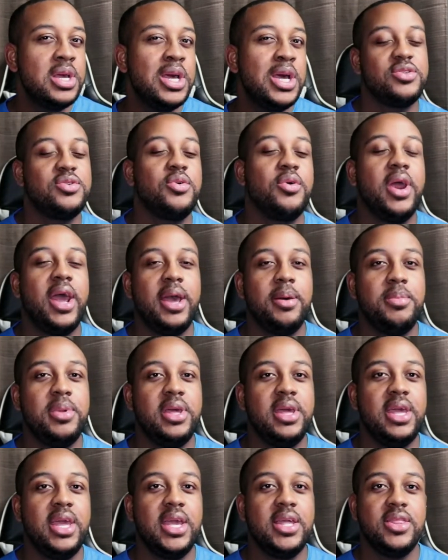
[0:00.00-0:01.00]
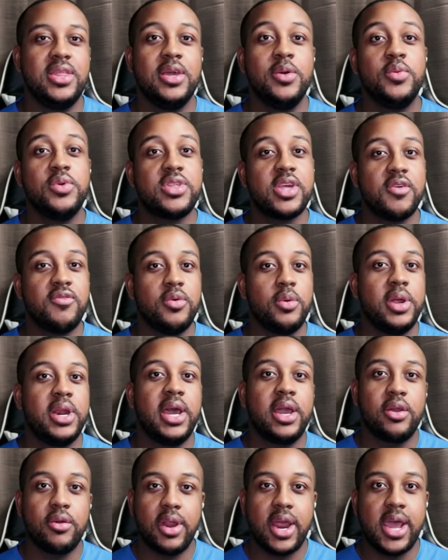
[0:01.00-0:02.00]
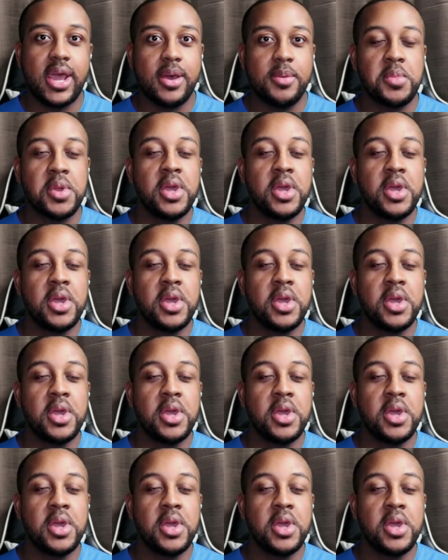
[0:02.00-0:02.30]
grab it, and then whichever one I grab,